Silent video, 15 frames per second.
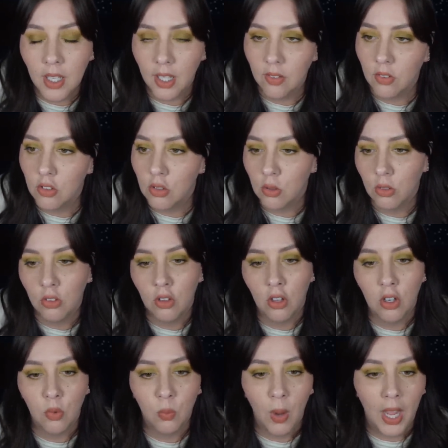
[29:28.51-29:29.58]
I guess the two
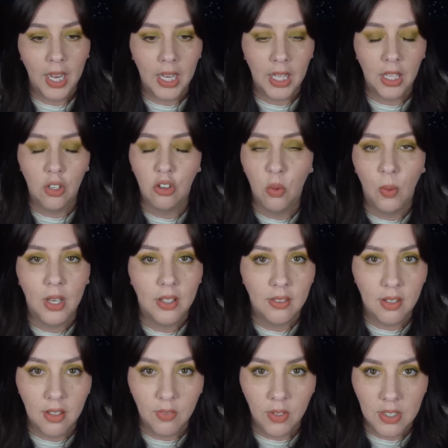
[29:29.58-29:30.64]
started writing in
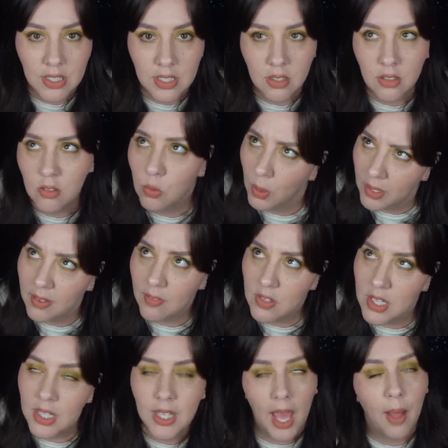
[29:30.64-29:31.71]

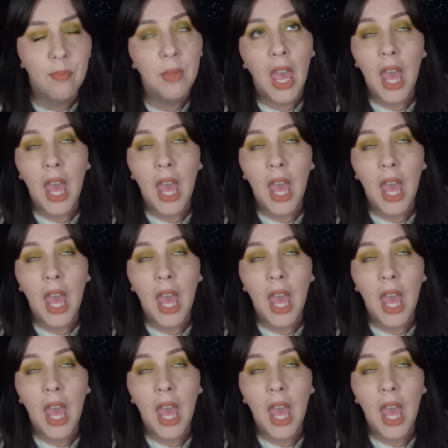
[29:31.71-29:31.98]
2017, yeah.